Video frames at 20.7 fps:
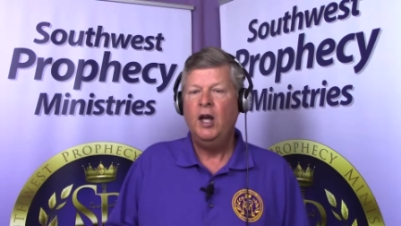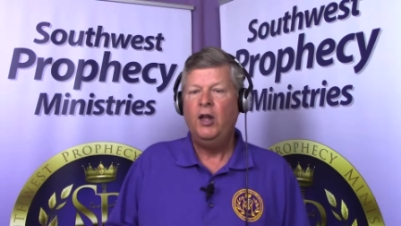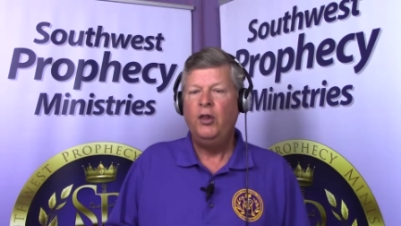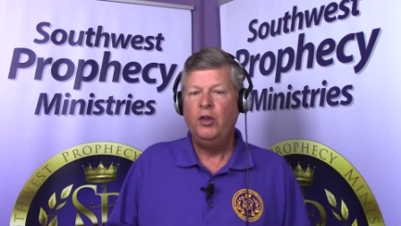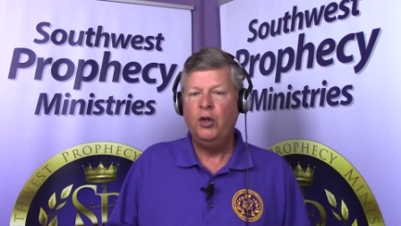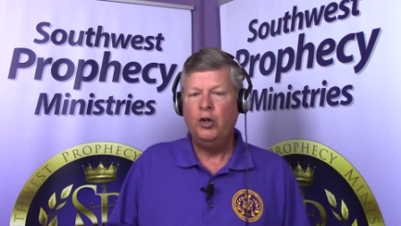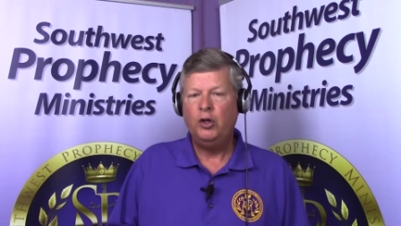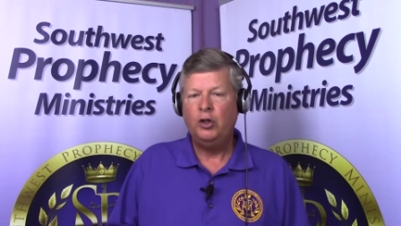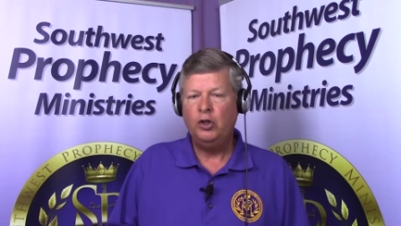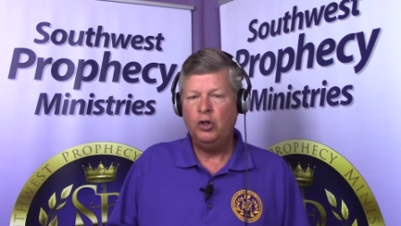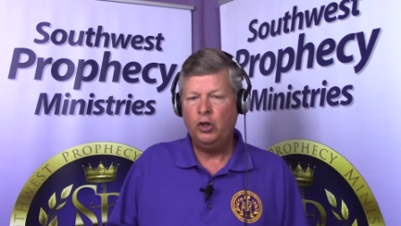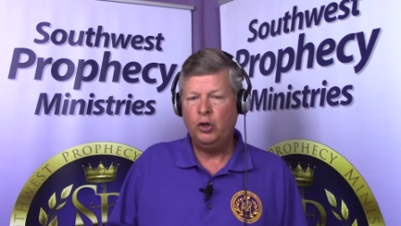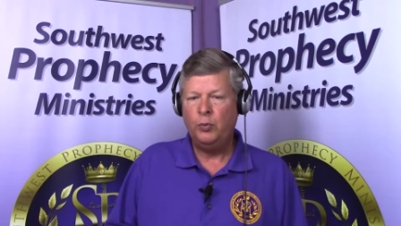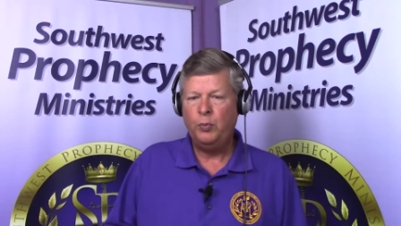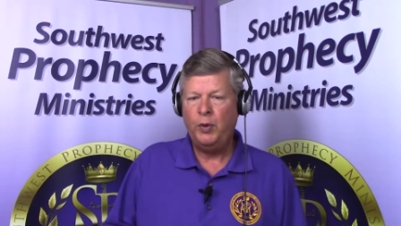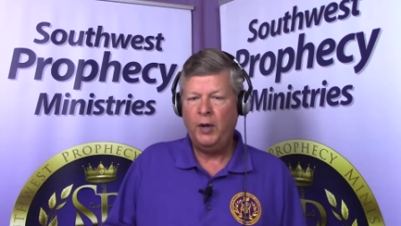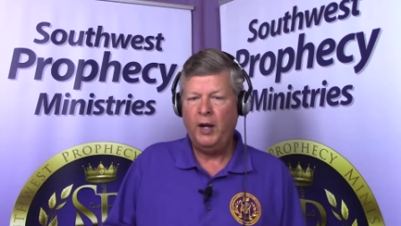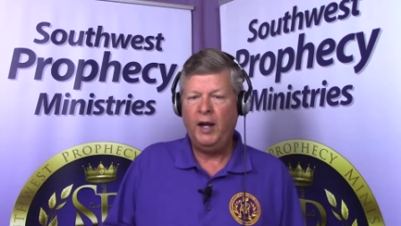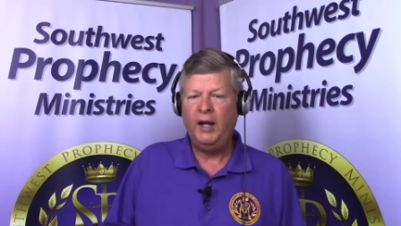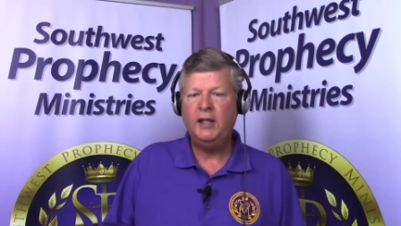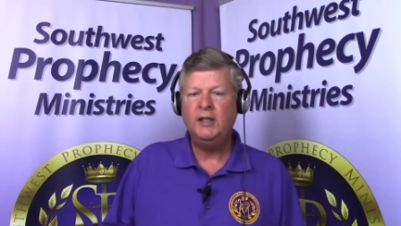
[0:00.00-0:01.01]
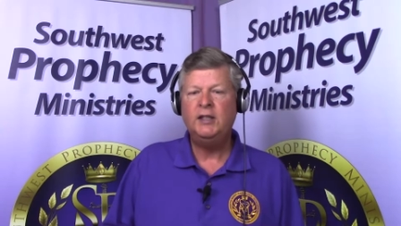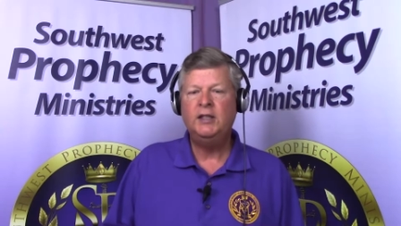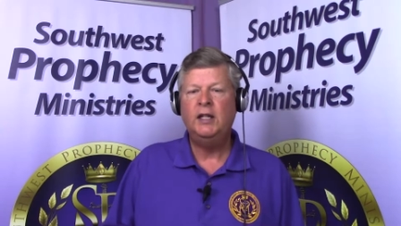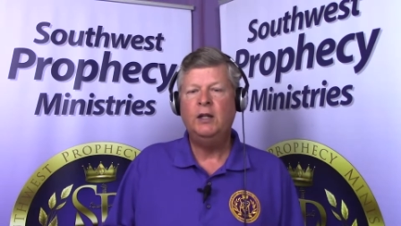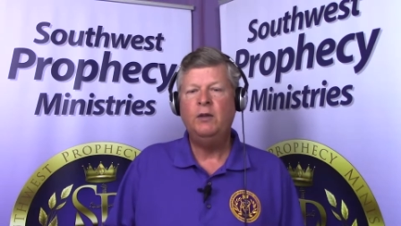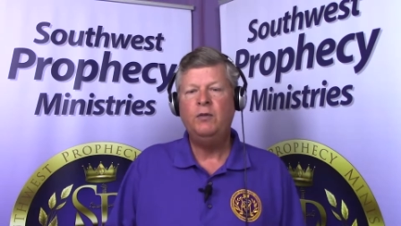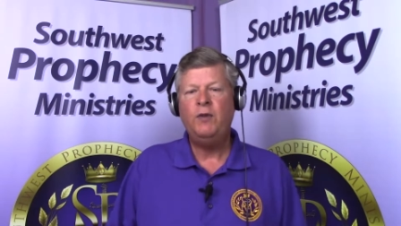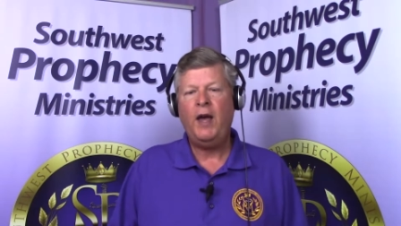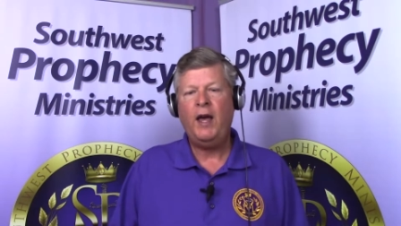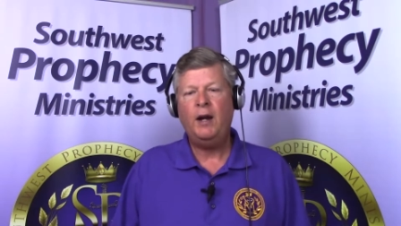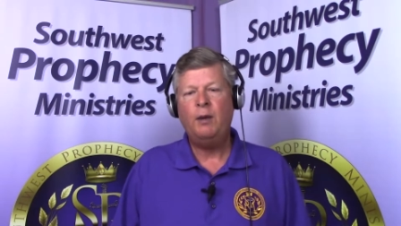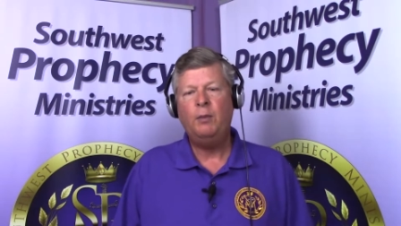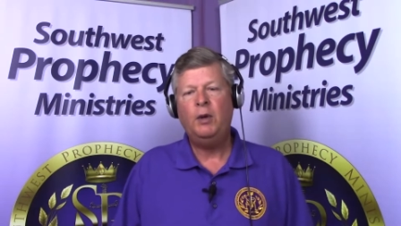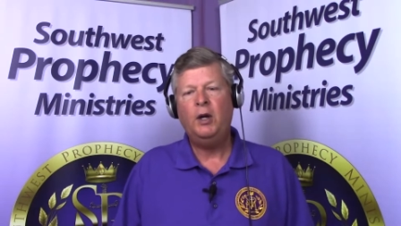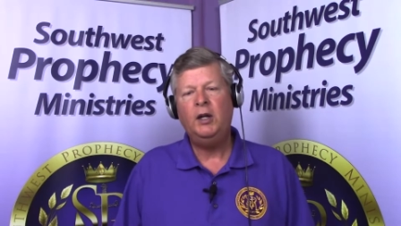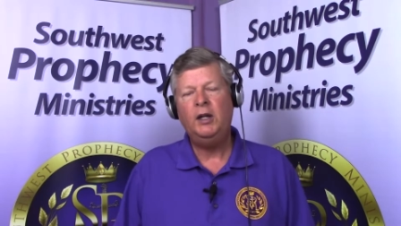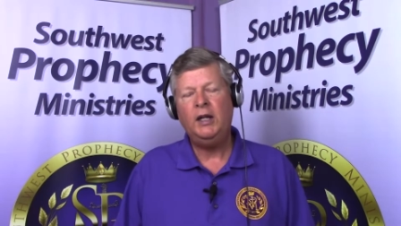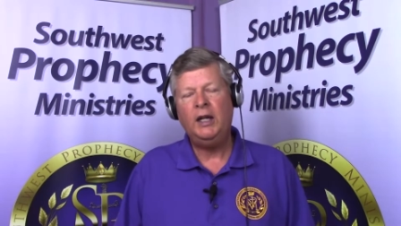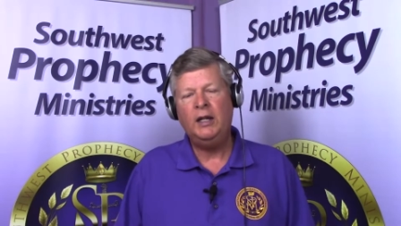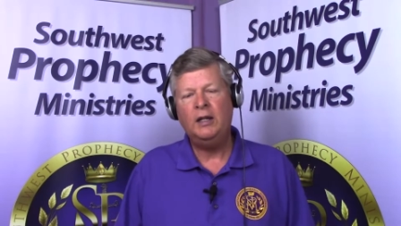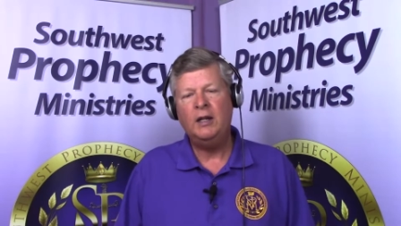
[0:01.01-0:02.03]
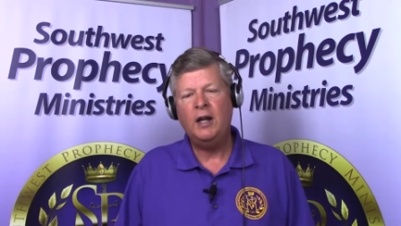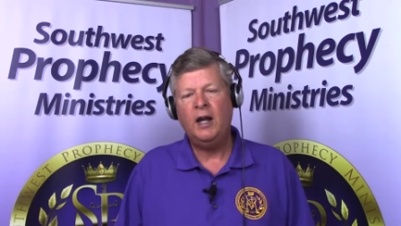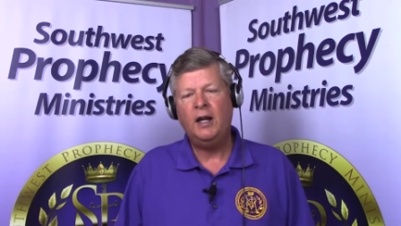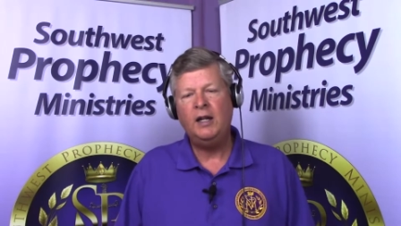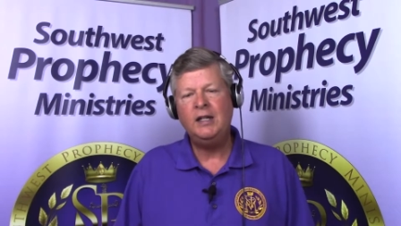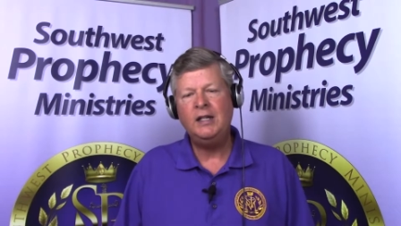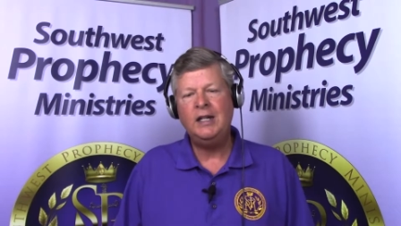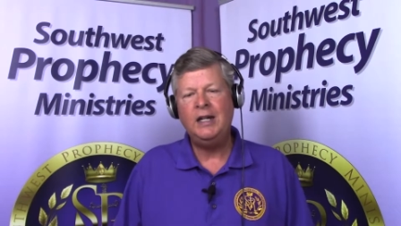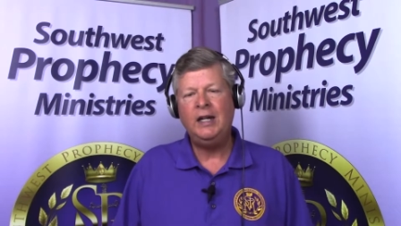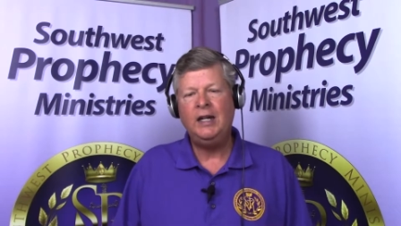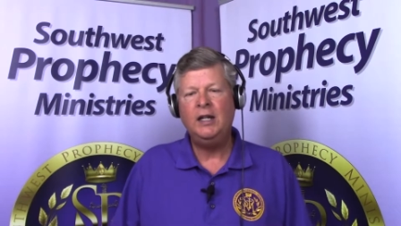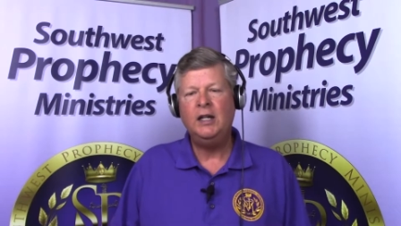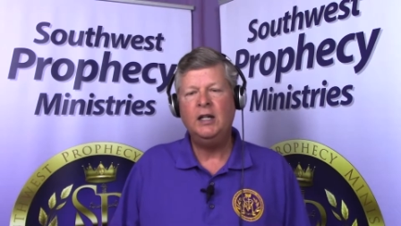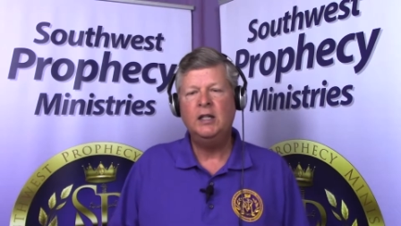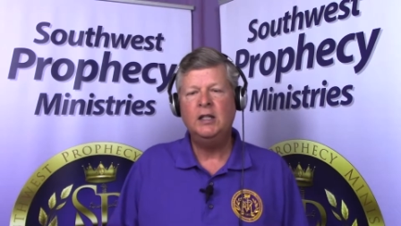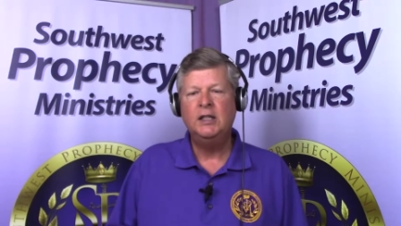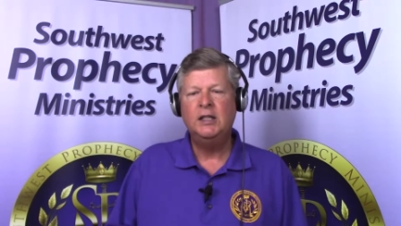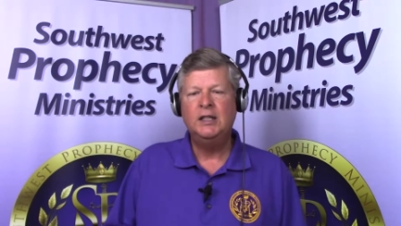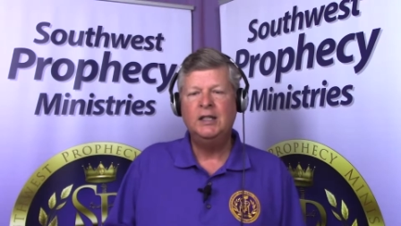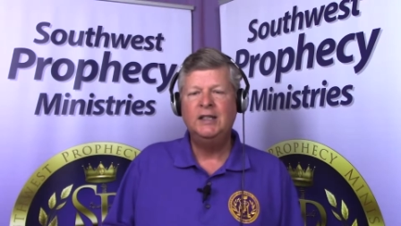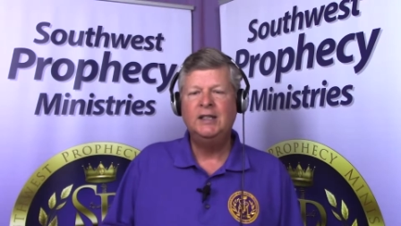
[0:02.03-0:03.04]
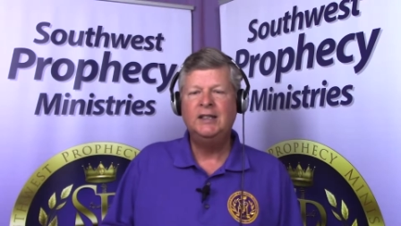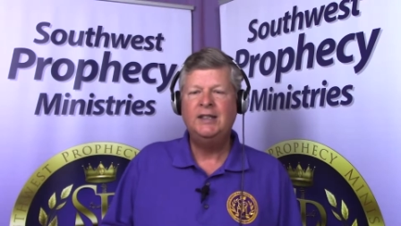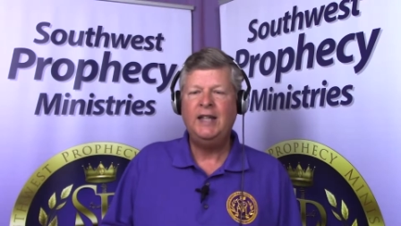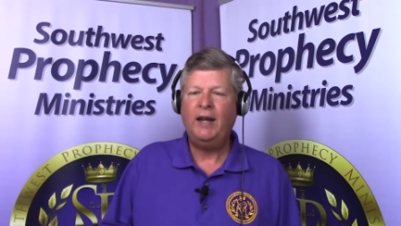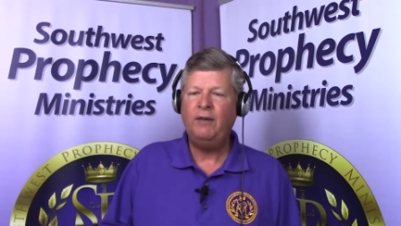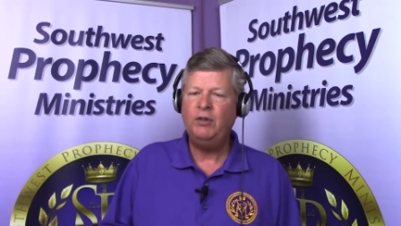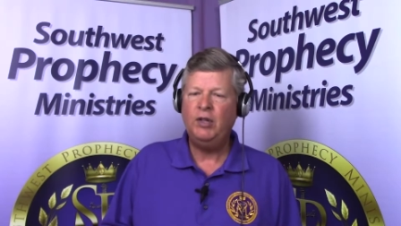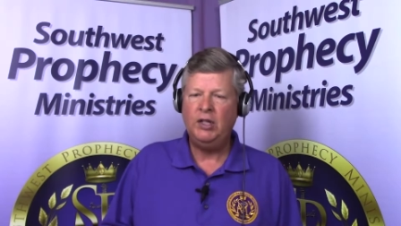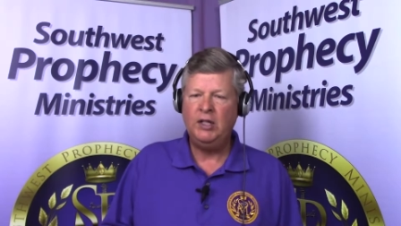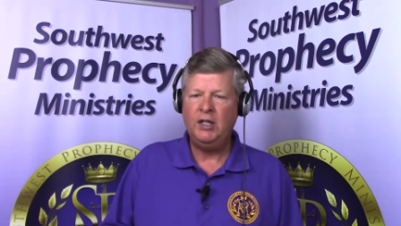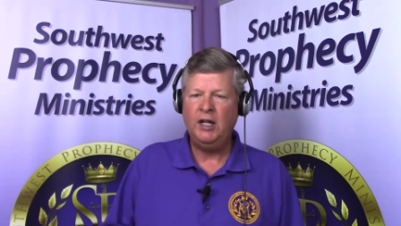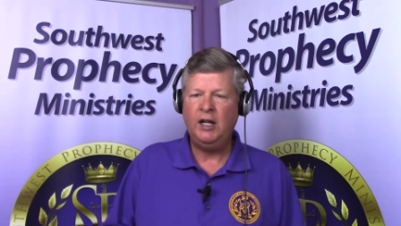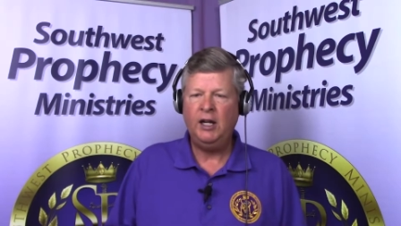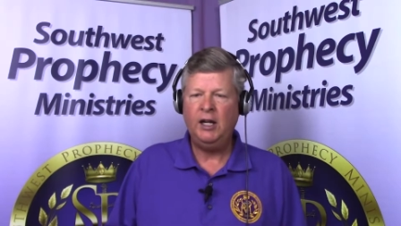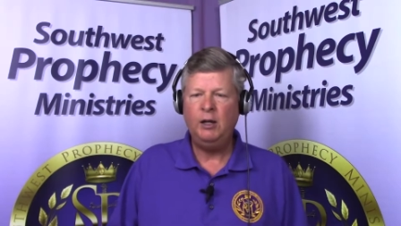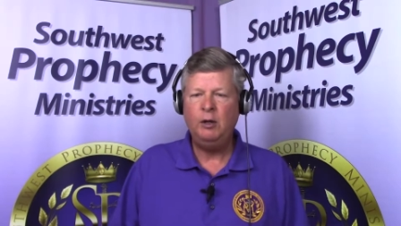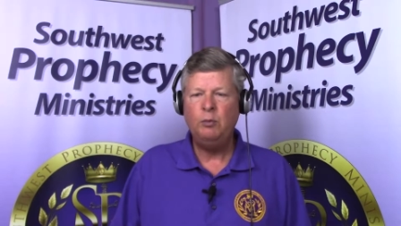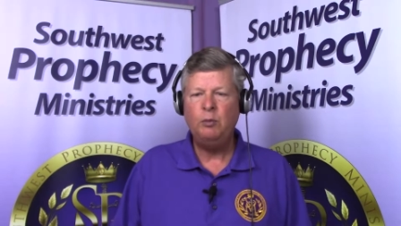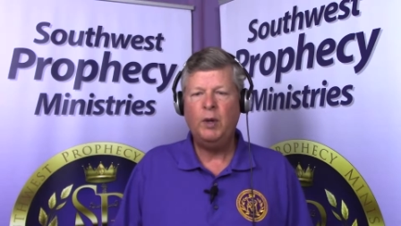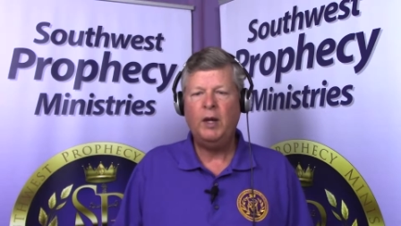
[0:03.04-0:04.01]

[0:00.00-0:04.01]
that took place in Fatima in 1917,